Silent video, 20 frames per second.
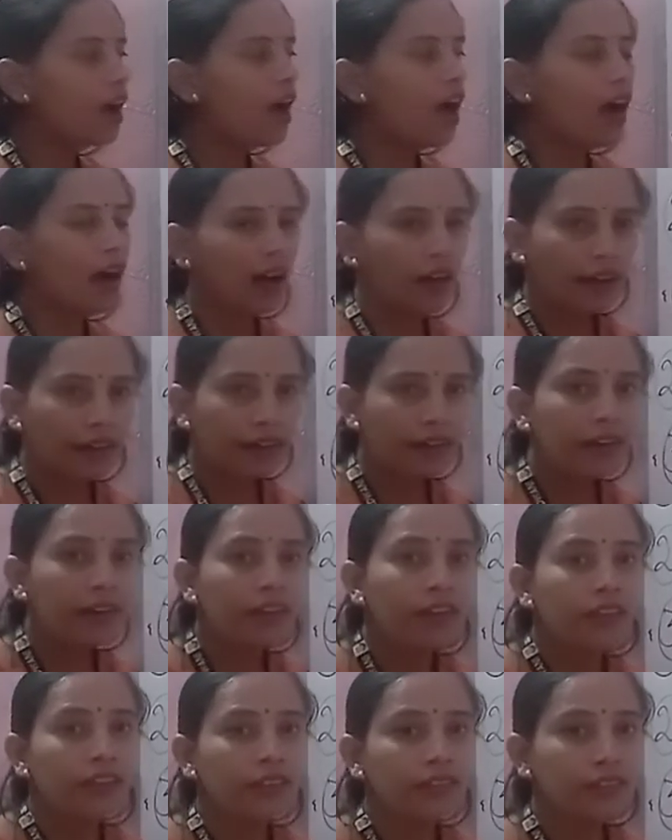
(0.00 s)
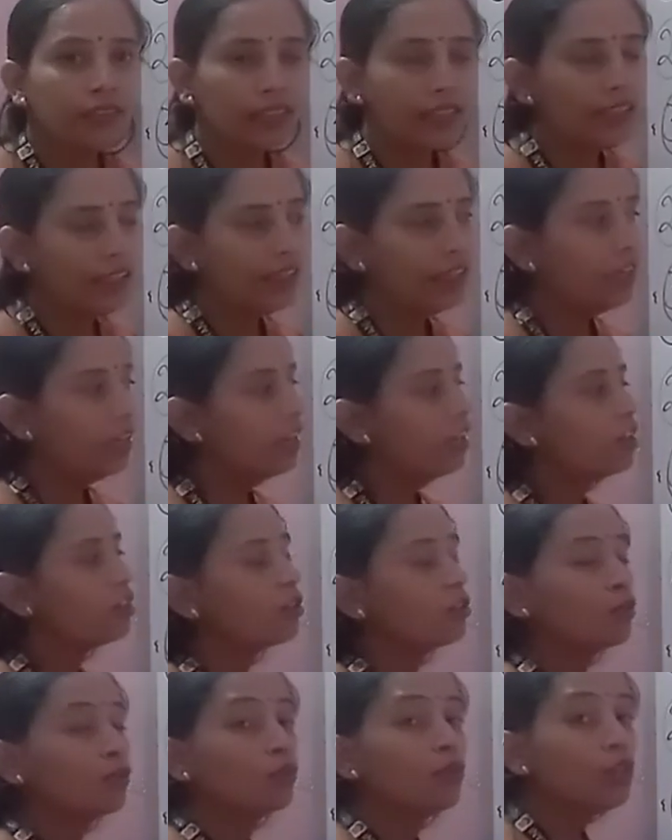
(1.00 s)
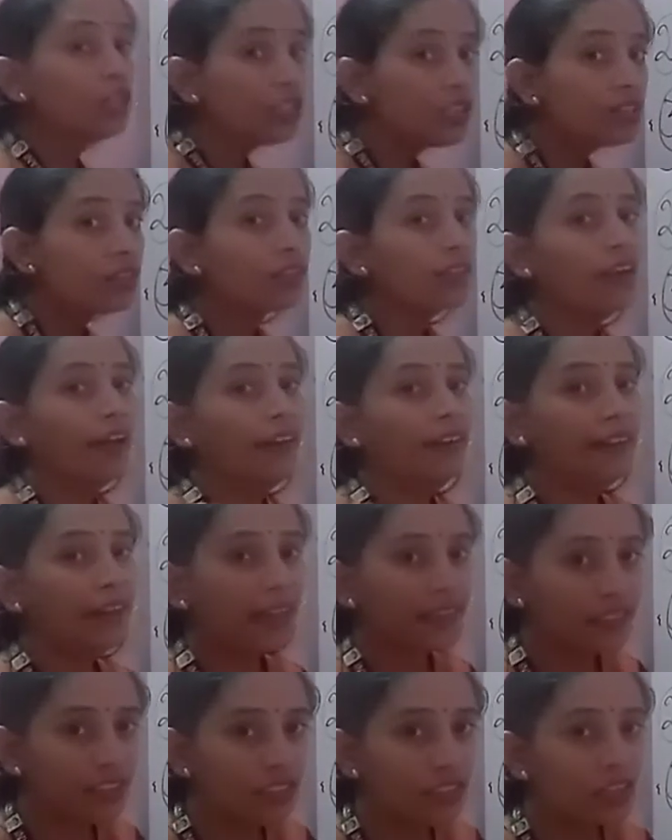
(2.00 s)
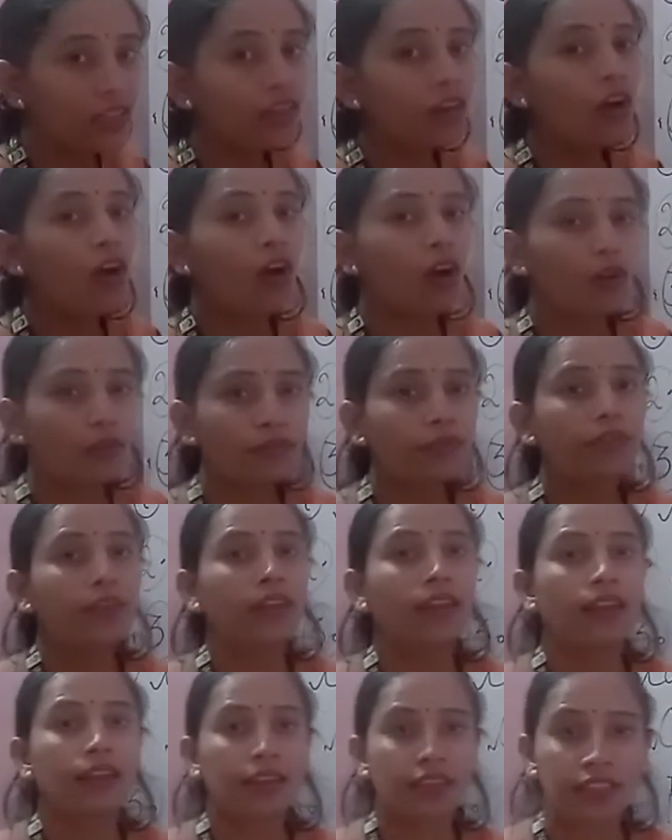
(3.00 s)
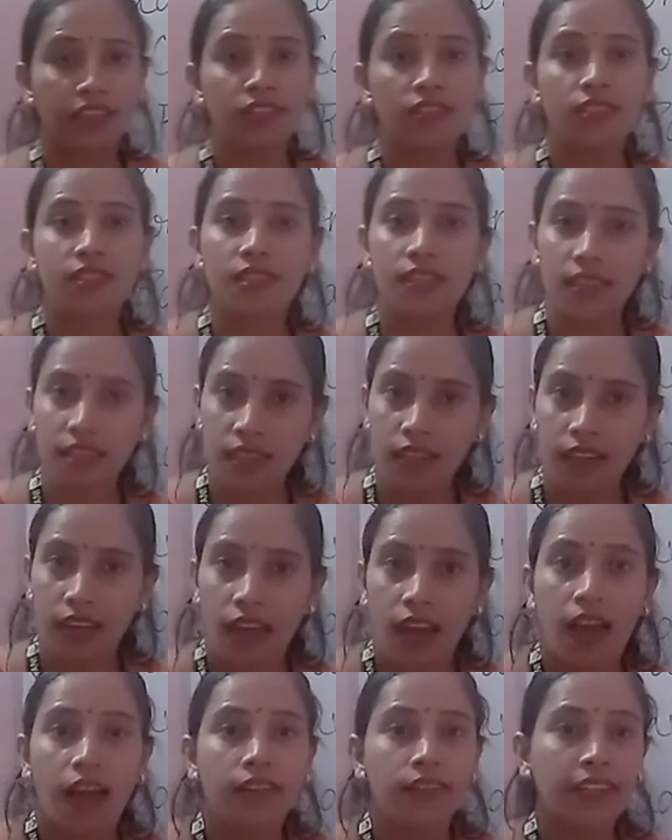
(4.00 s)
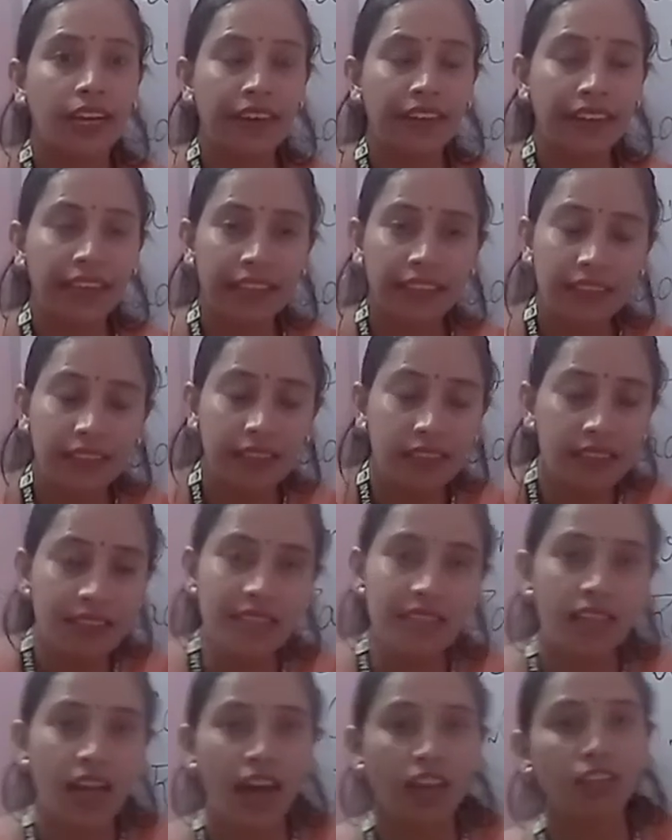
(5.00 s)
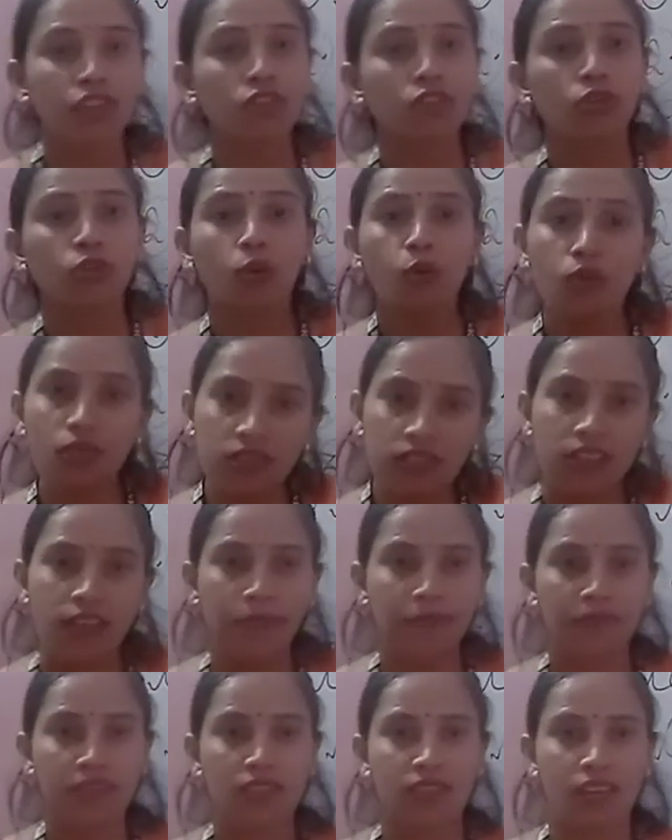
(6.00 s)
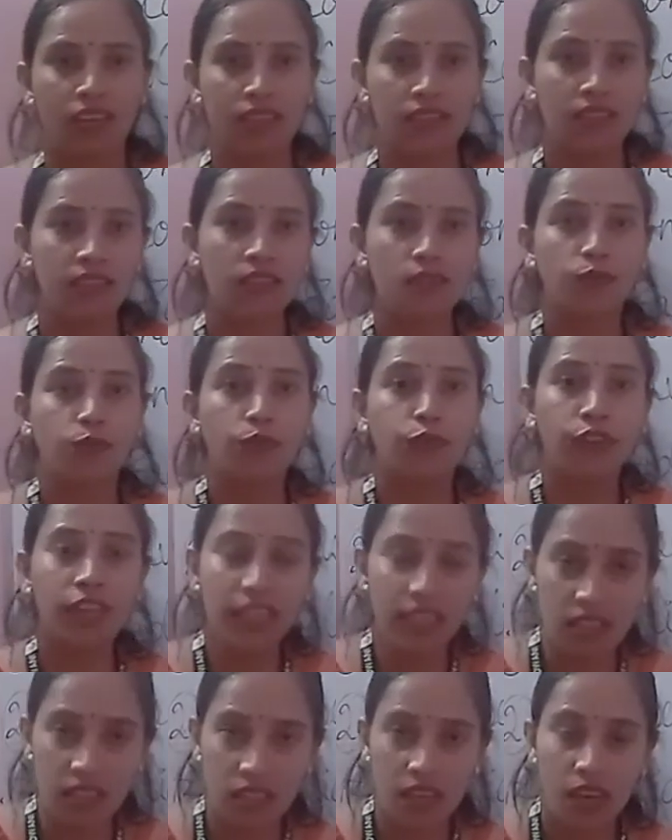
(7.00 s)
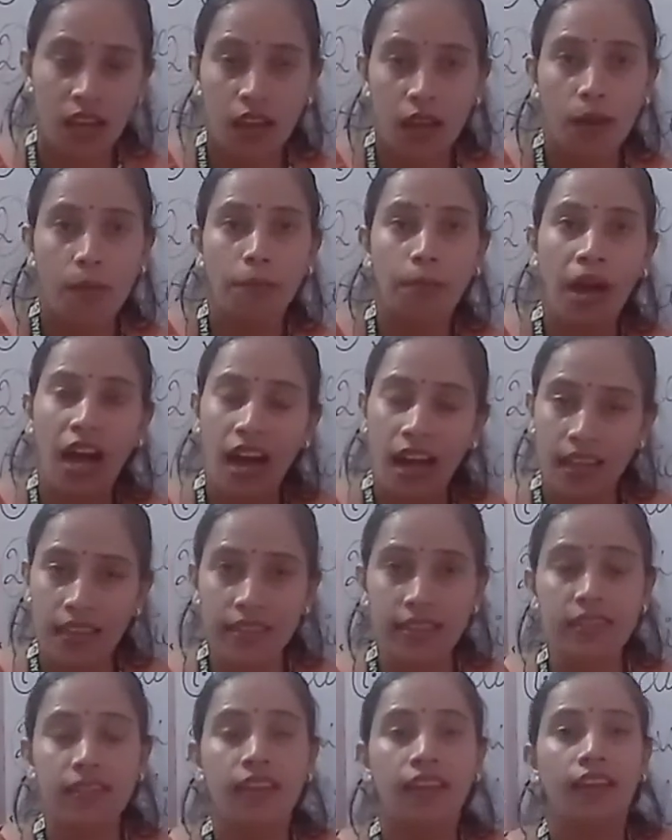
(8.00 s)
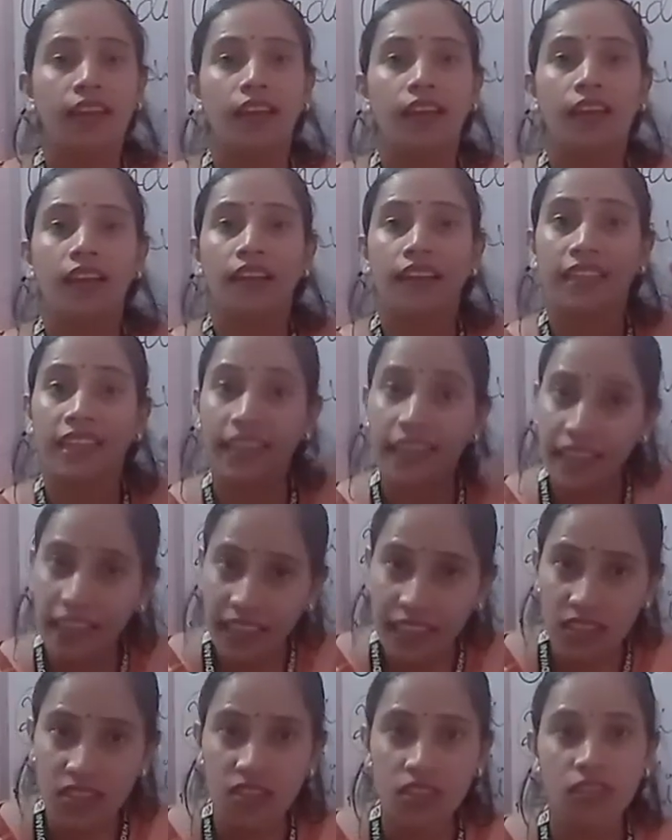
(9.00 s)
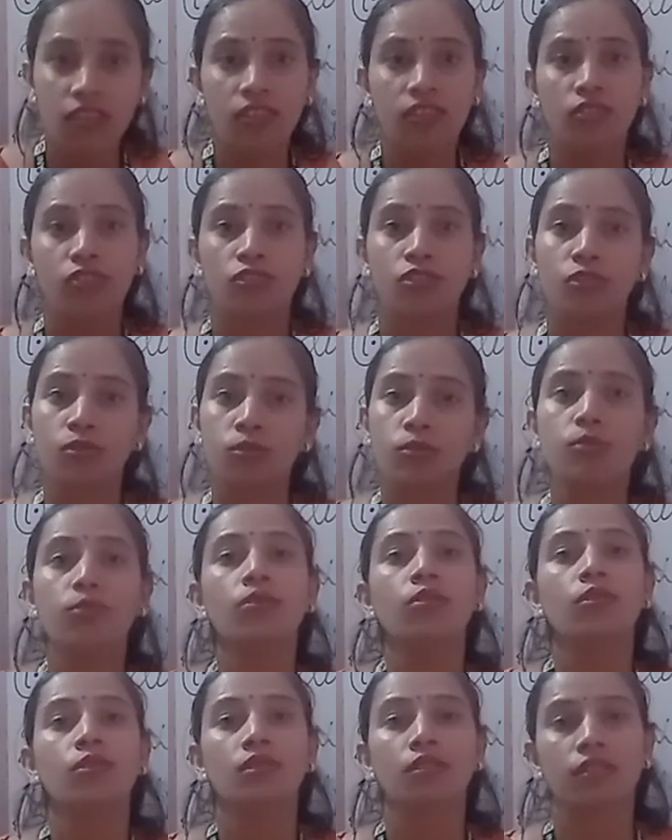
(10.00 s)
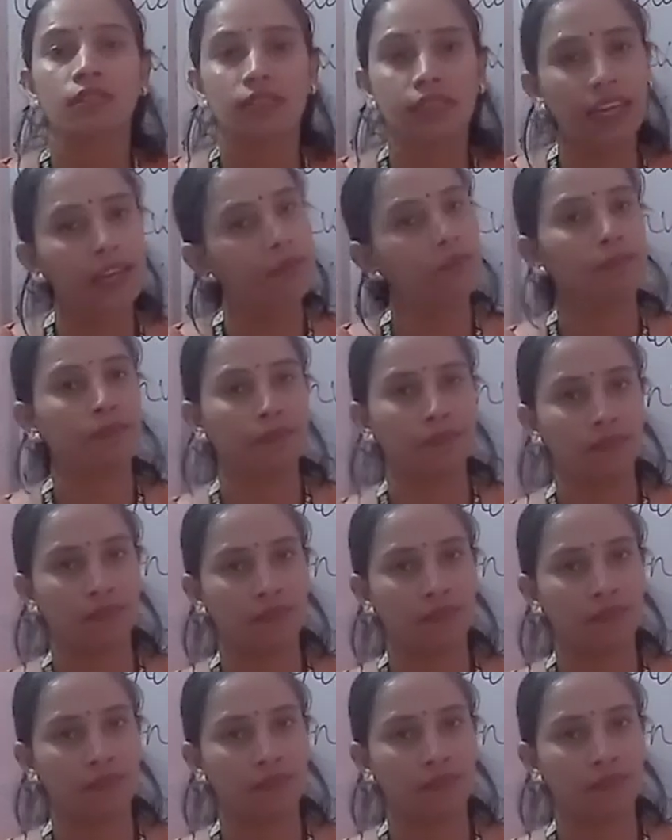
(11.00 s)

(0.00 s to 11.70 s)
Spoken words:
are the good conductor of electricity. Conductors are those substances which pass heat through them.